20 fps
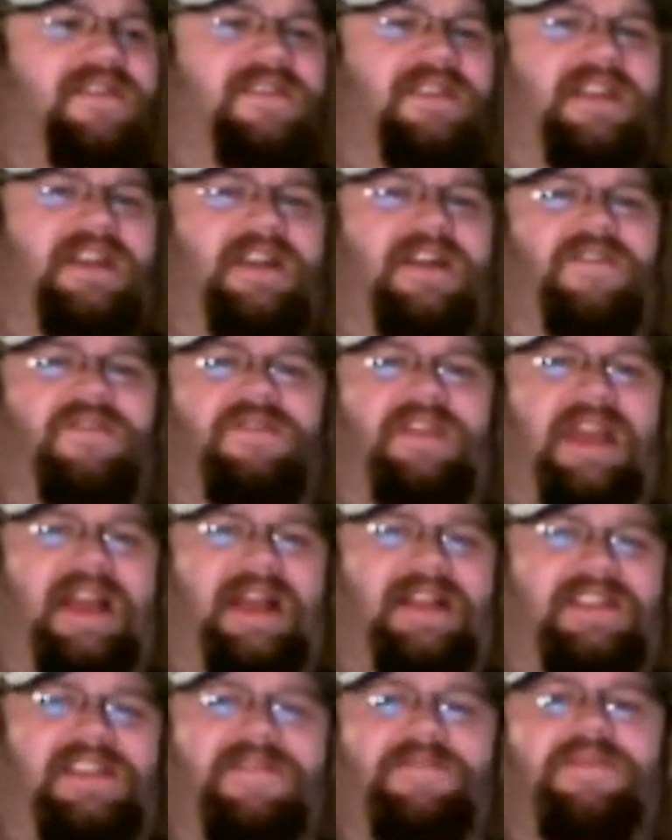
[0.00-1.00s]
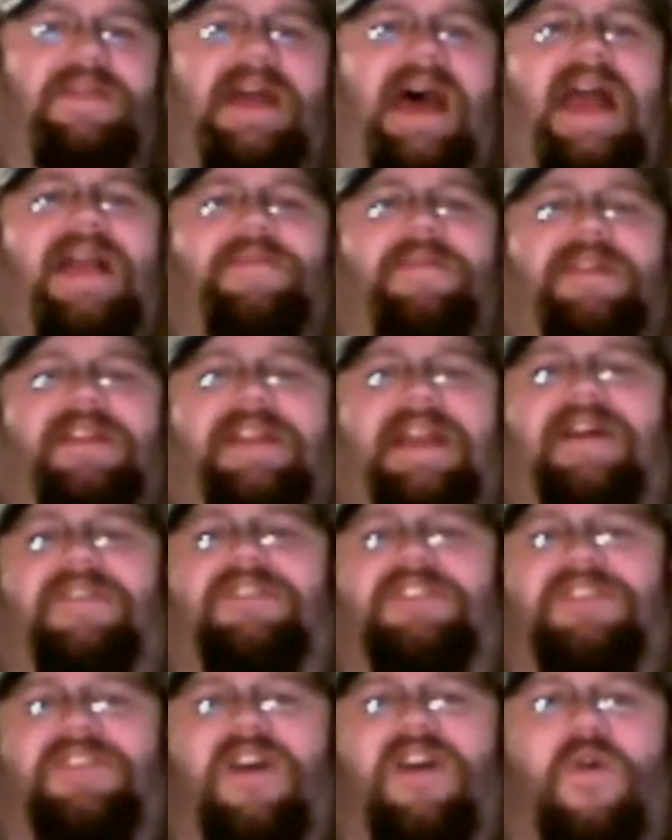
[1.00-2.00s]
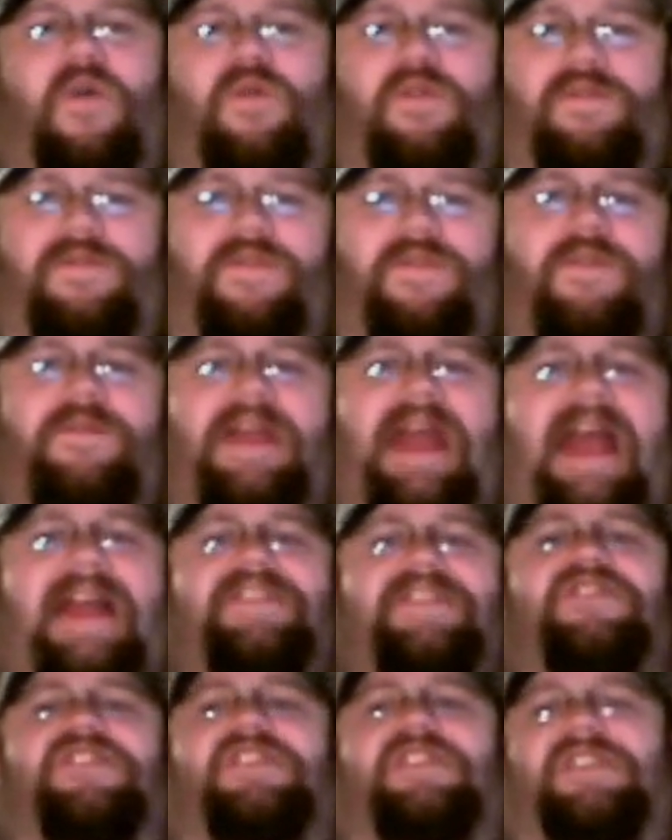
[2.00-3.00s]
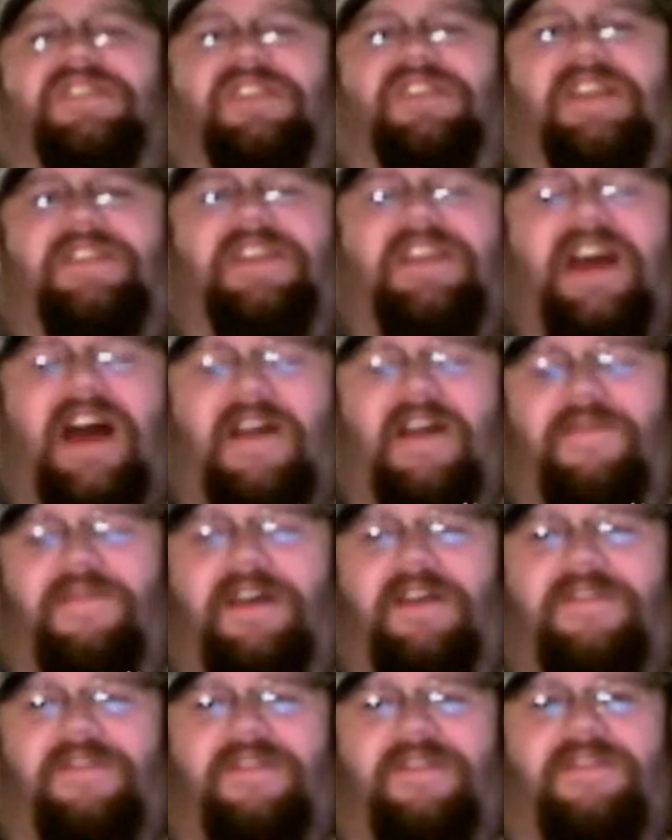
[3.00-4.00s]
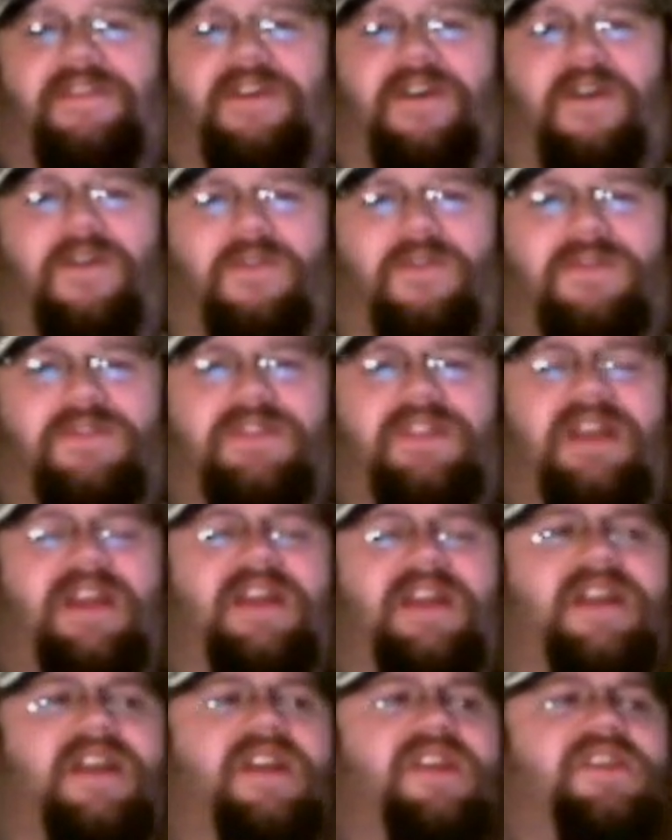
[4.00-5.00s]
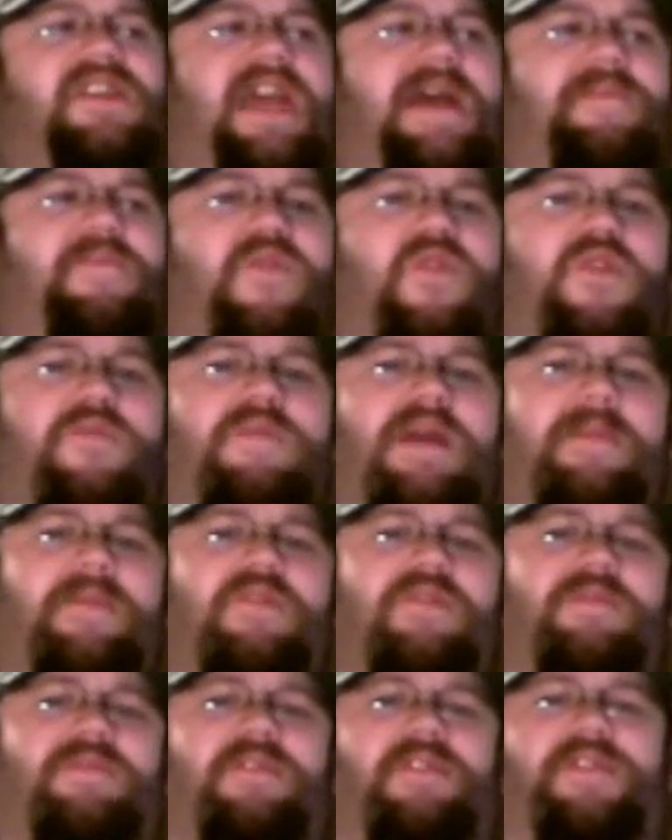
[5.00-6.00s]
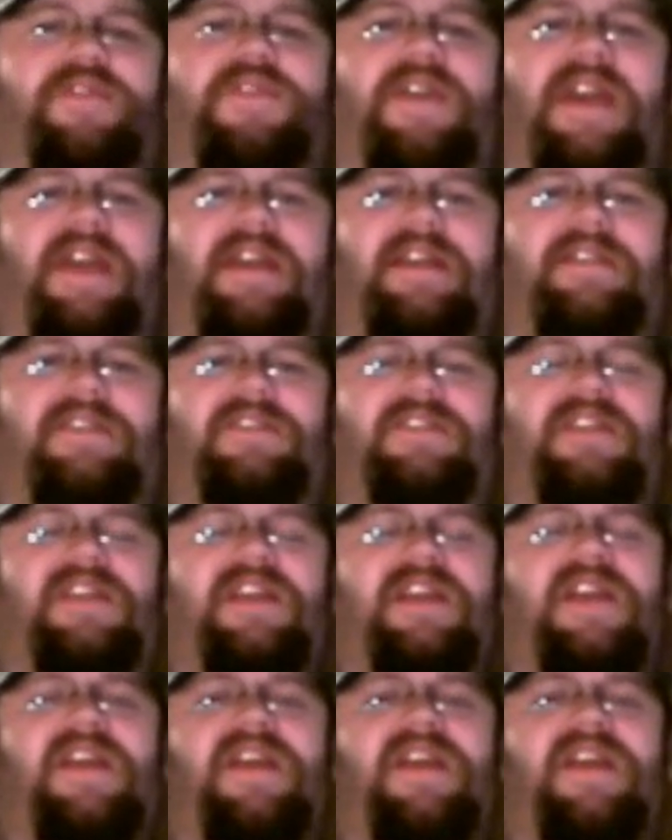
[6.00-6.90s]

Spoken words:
You know, you had Steve Blackman and Al Snow who formed Head Cheese. You had the Godfather and the Hose. You had more memorable things.